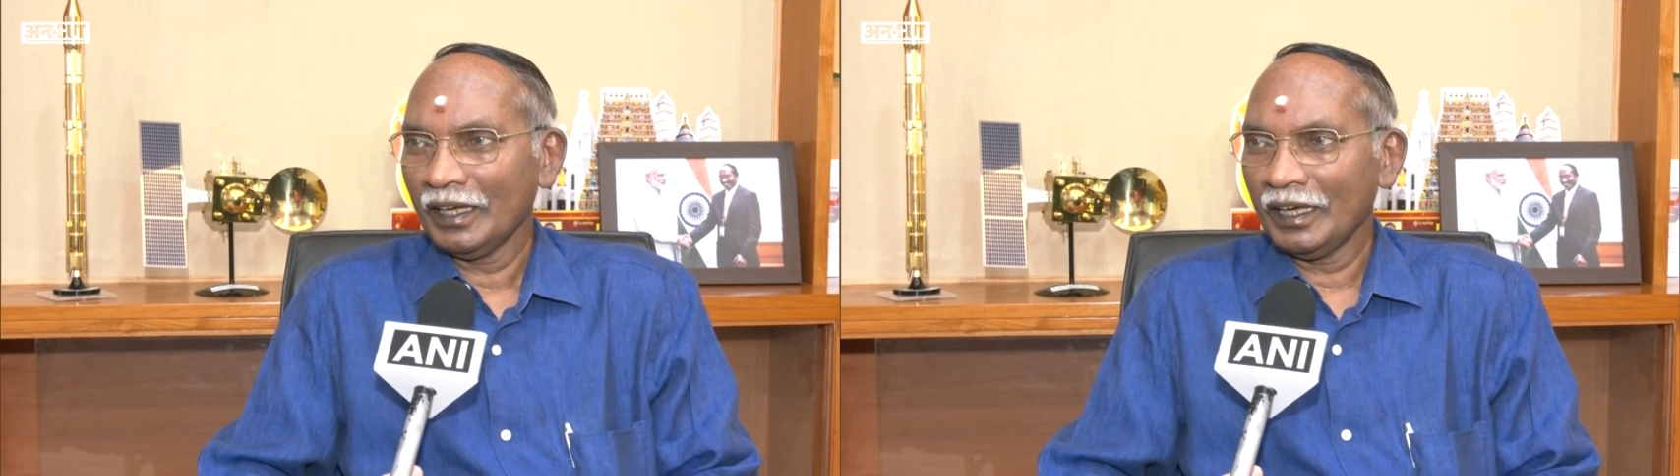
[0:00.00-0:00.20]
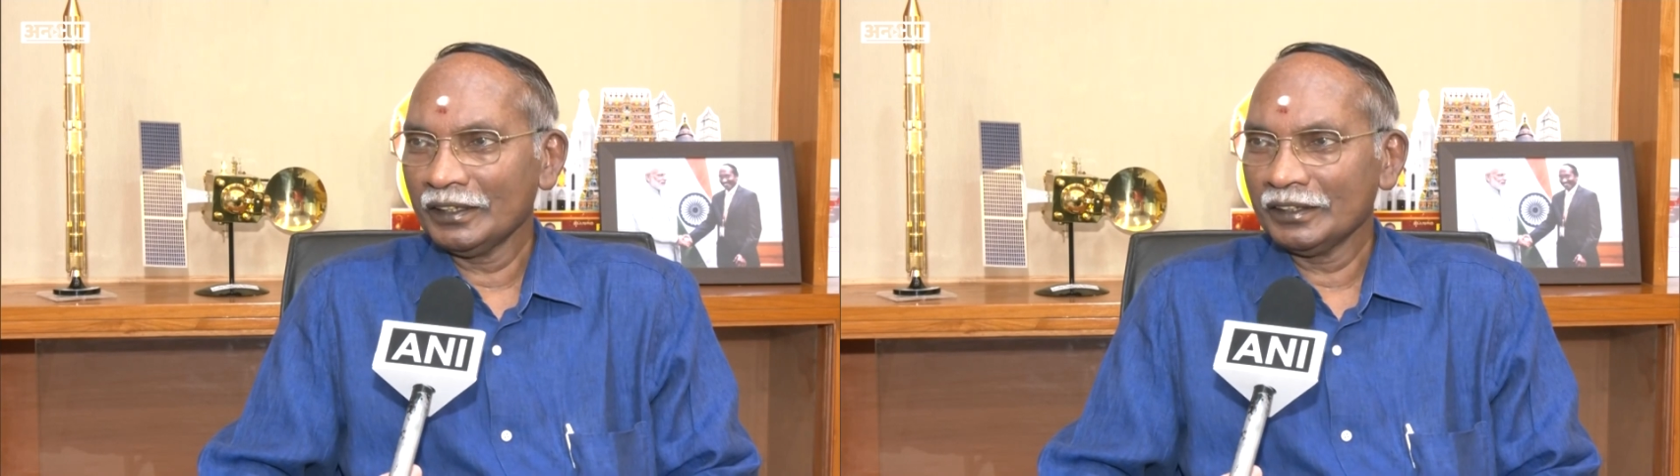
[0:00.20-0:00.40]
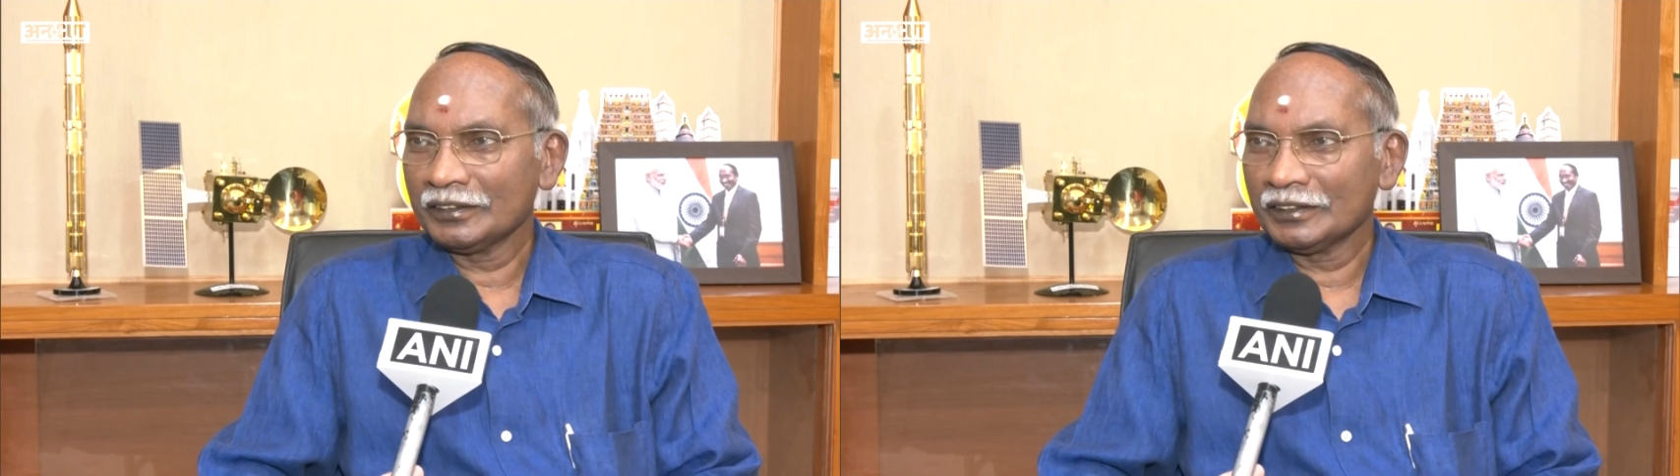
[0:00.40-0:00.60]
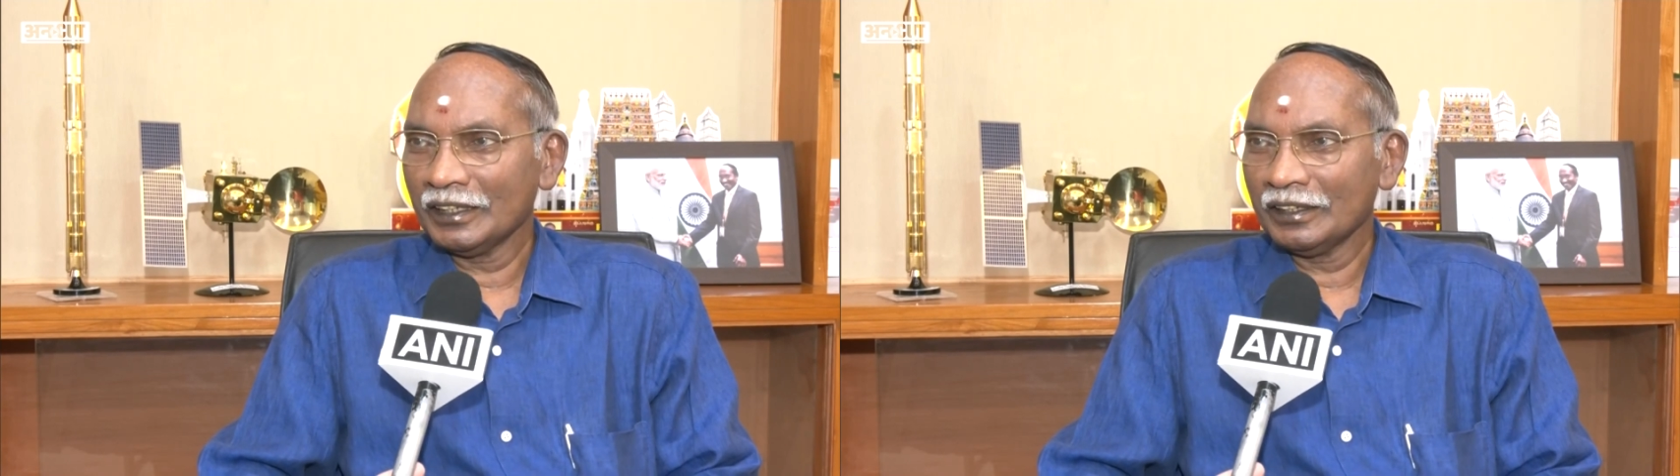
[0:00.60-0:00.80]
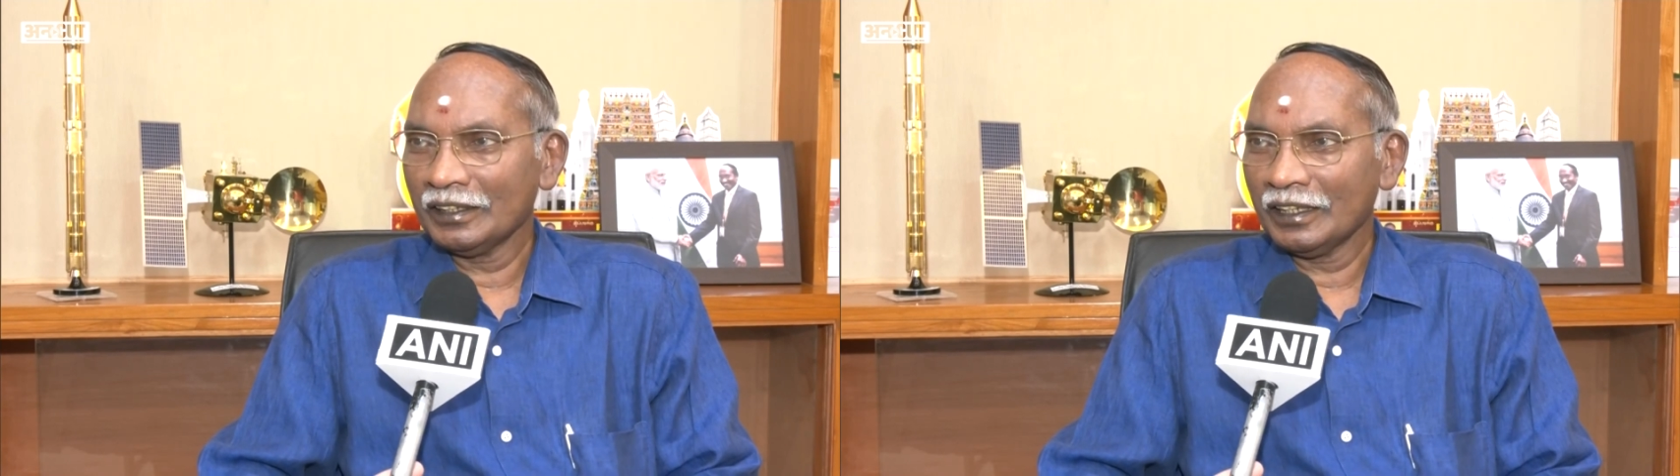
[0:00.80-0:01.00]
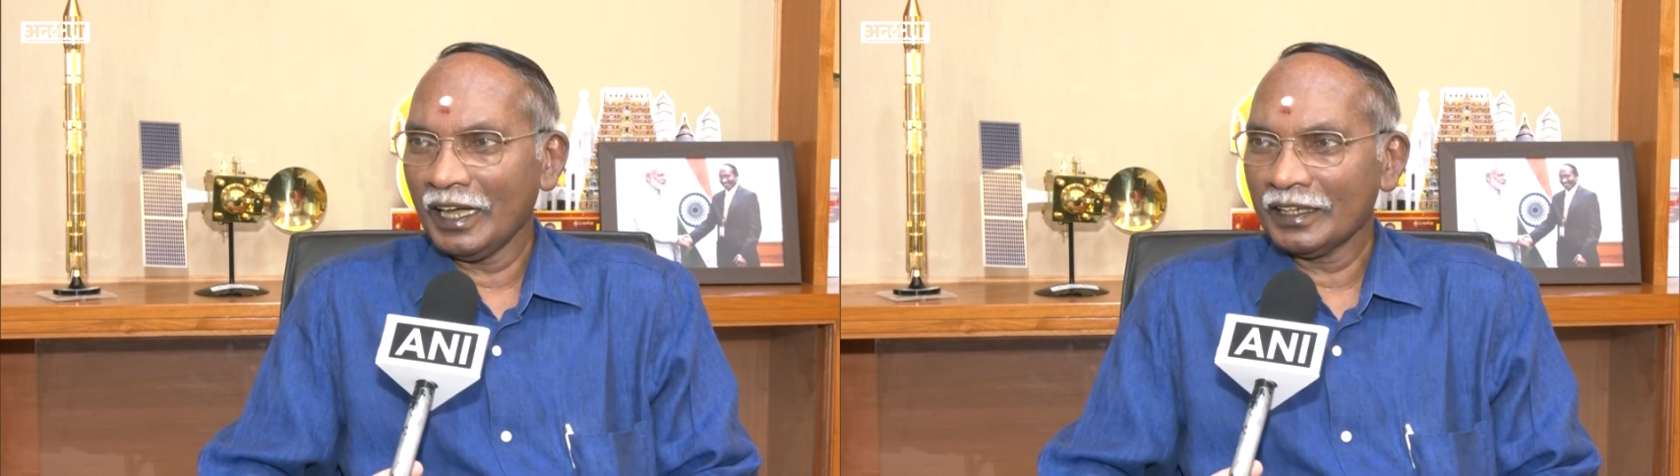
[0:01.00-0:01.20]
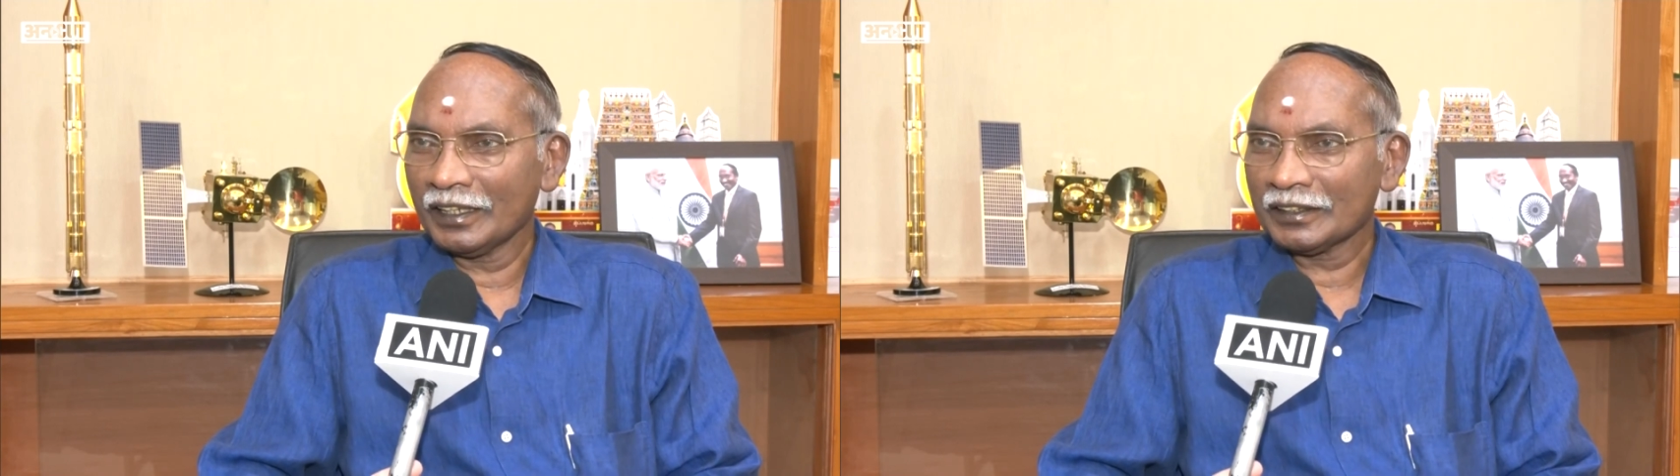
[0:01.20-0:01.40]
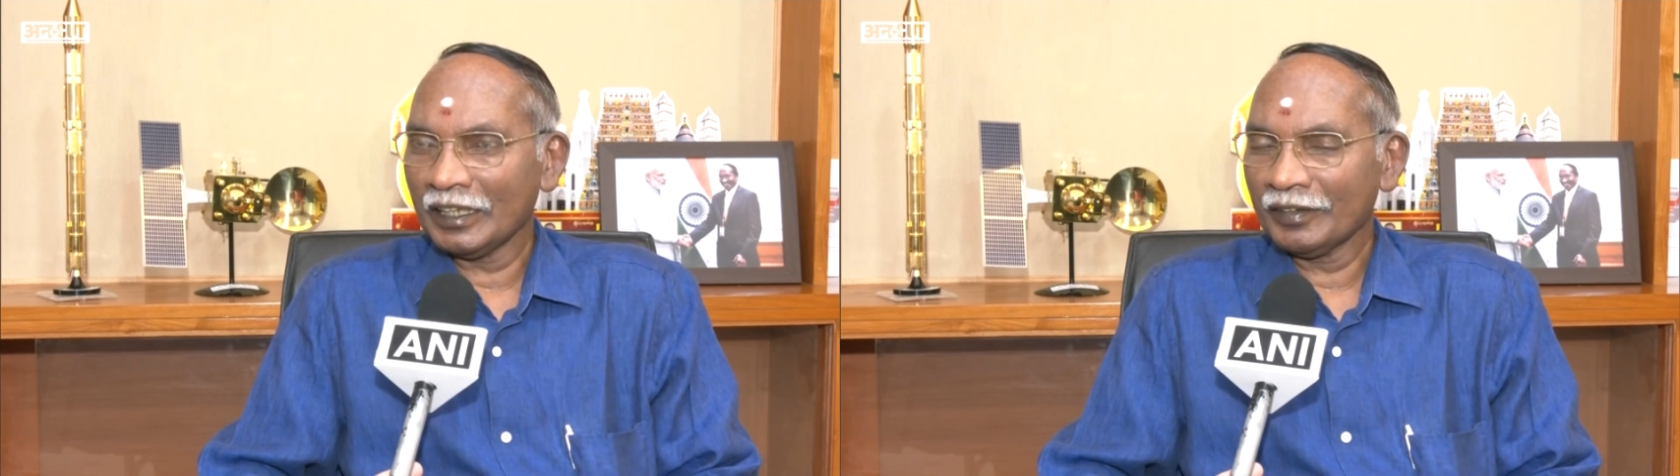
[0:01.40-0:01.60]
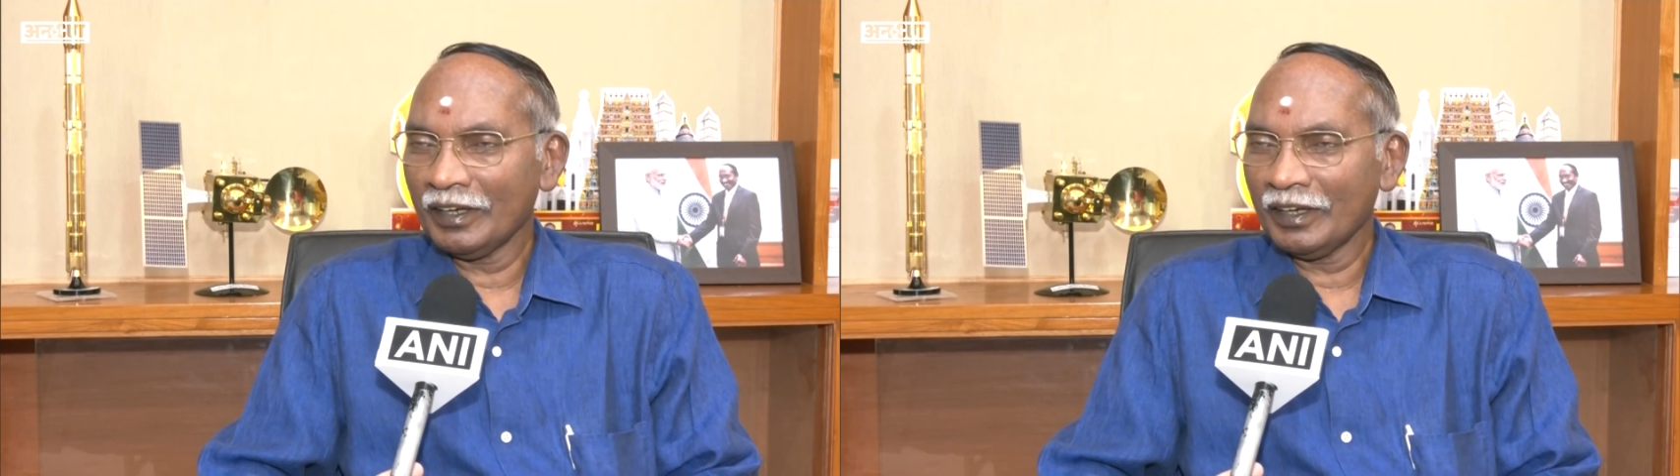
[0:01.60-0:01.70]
And the lander is having